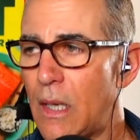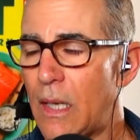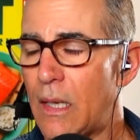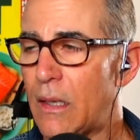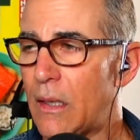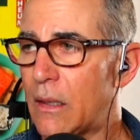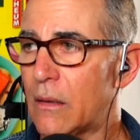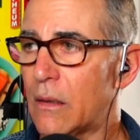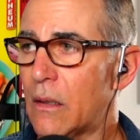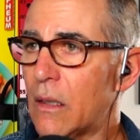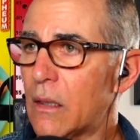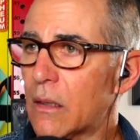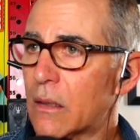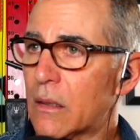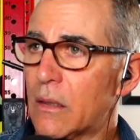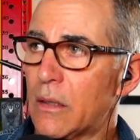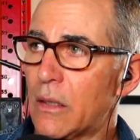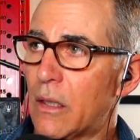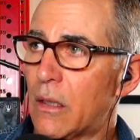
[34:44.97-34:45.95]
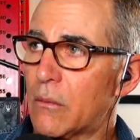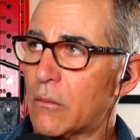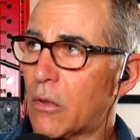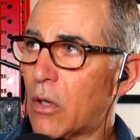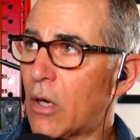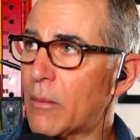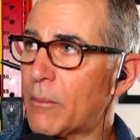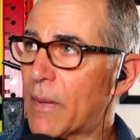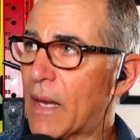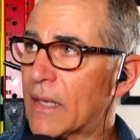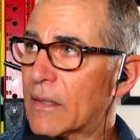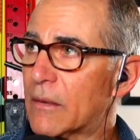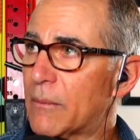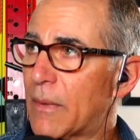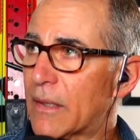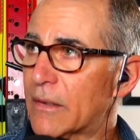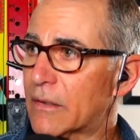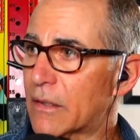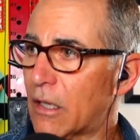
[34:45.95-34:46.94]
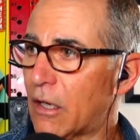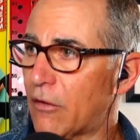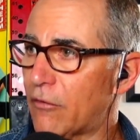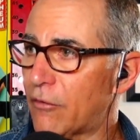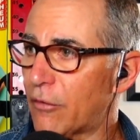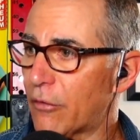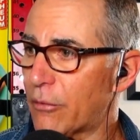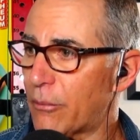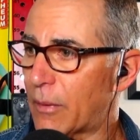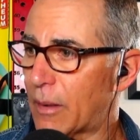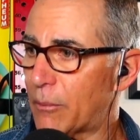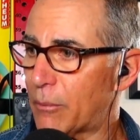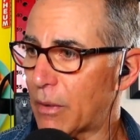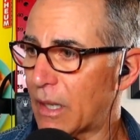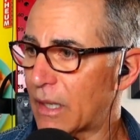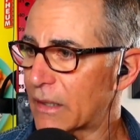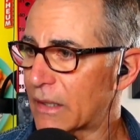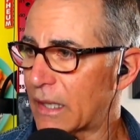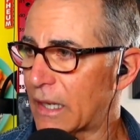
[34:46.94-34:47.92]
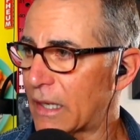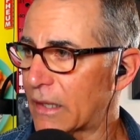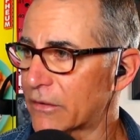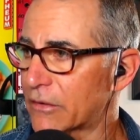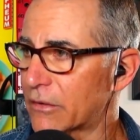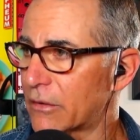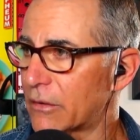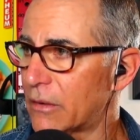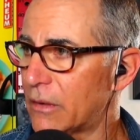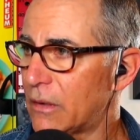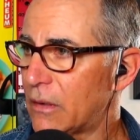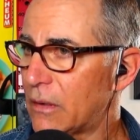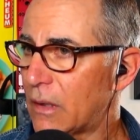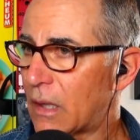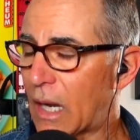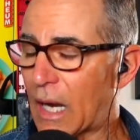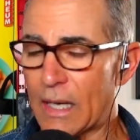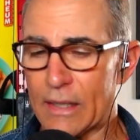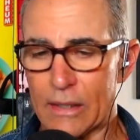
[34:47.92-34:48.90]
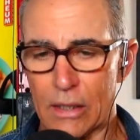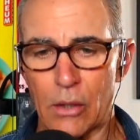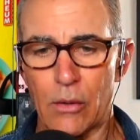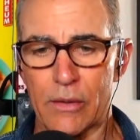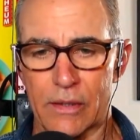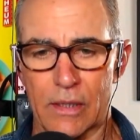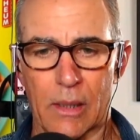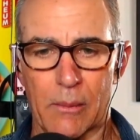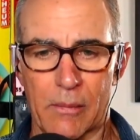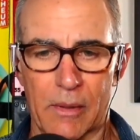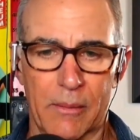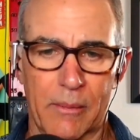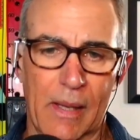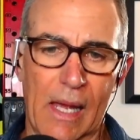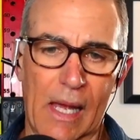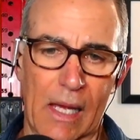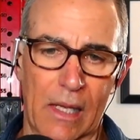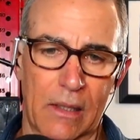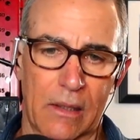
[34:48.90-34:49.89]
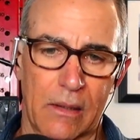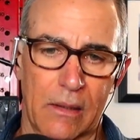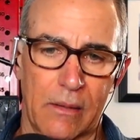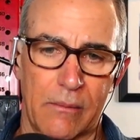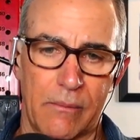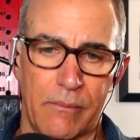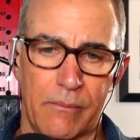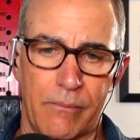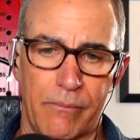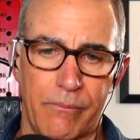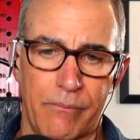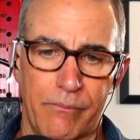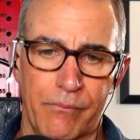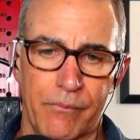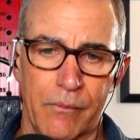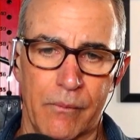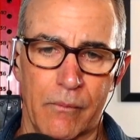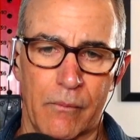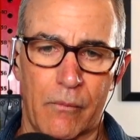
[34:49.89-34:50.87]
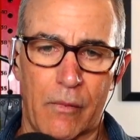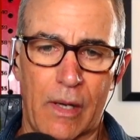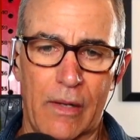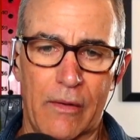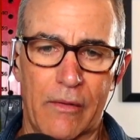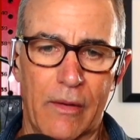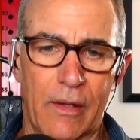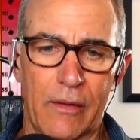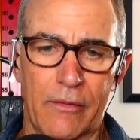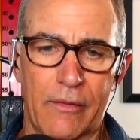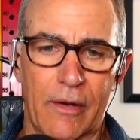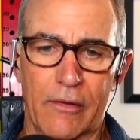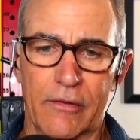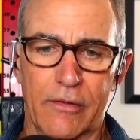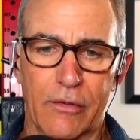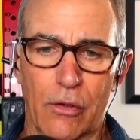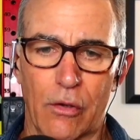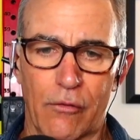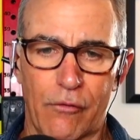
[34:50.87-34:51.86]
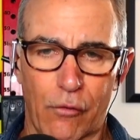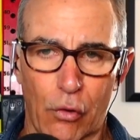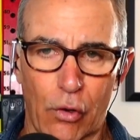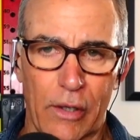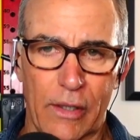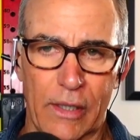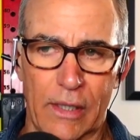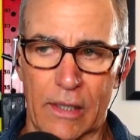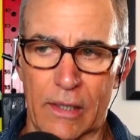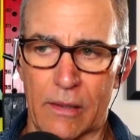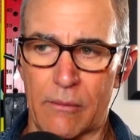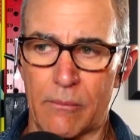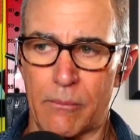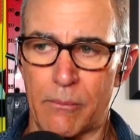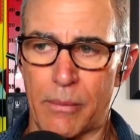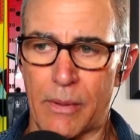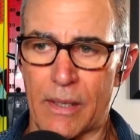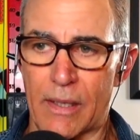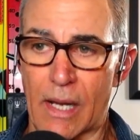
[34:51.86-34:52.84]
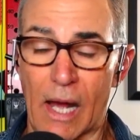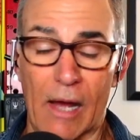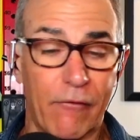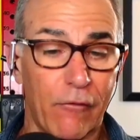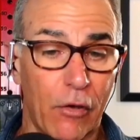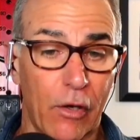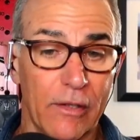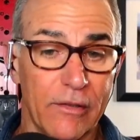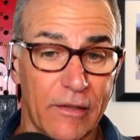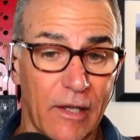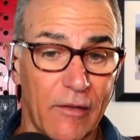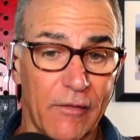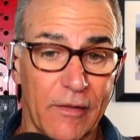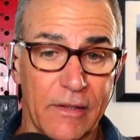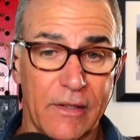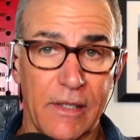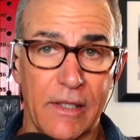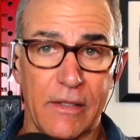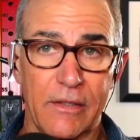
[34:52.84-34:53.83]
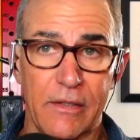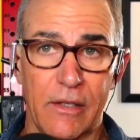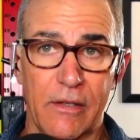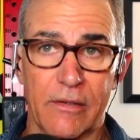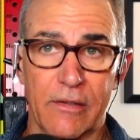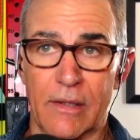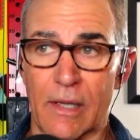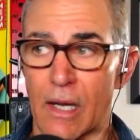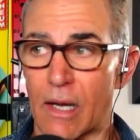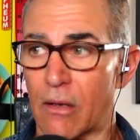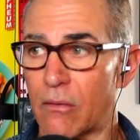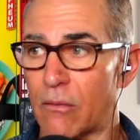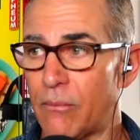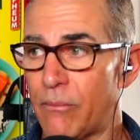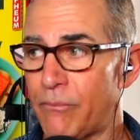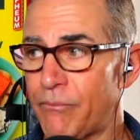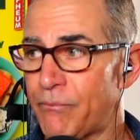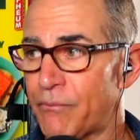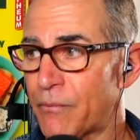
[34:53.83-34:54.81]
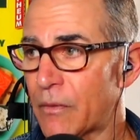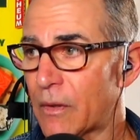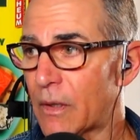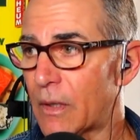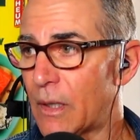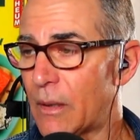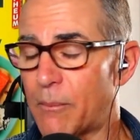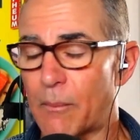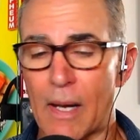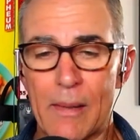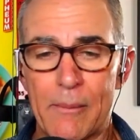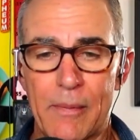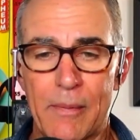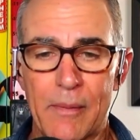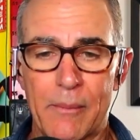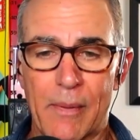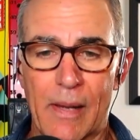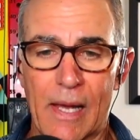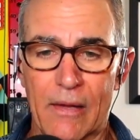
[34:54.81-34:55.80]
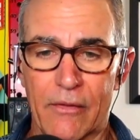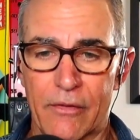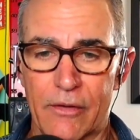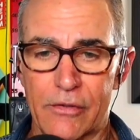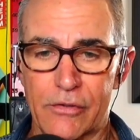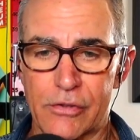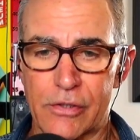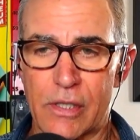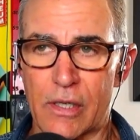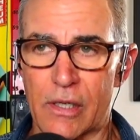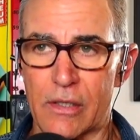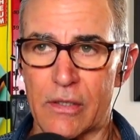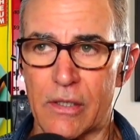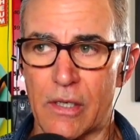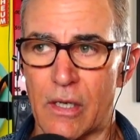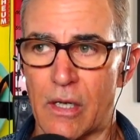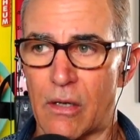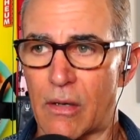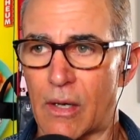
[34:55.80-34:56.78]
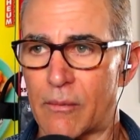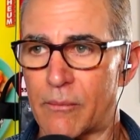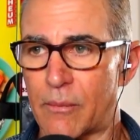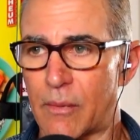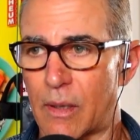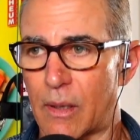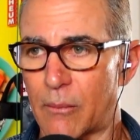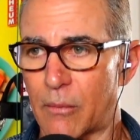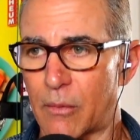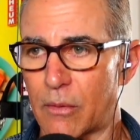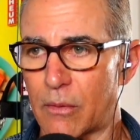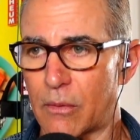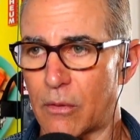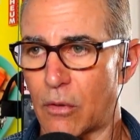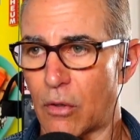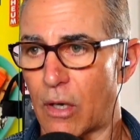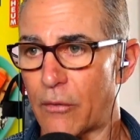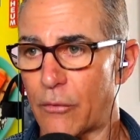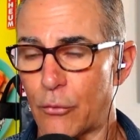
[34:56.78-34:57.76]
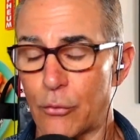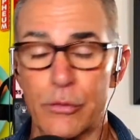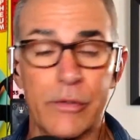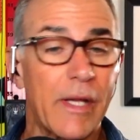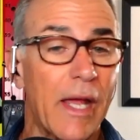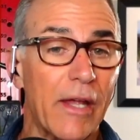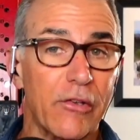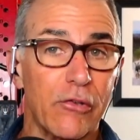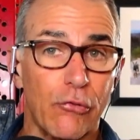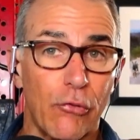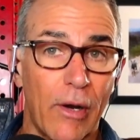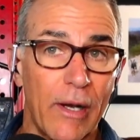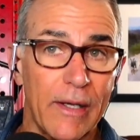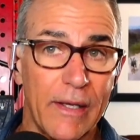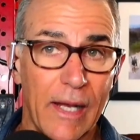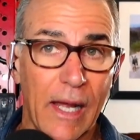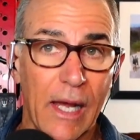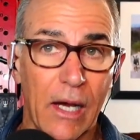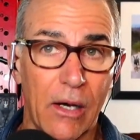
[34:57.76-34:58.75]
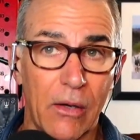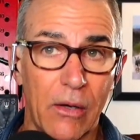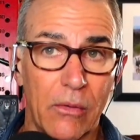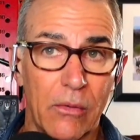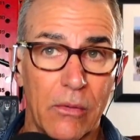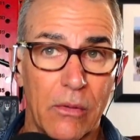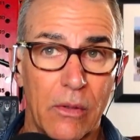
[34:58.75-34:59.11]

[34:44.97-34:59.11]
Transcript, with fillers: And, and look, you know, going back to myself with my blood cancer, I know it's coming back. right? There's no avoiding it. But I've gone seventeen years now. Wow. It might be back this year. You know, I'm I'm going through tests right now.